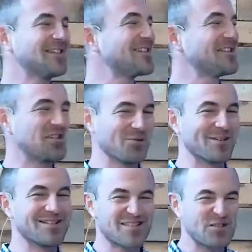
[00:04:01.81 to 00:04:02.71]
since you were
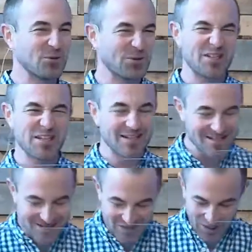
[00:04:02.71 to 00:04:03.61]
in school
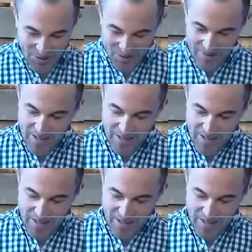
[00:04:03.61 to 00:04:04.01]
years ago.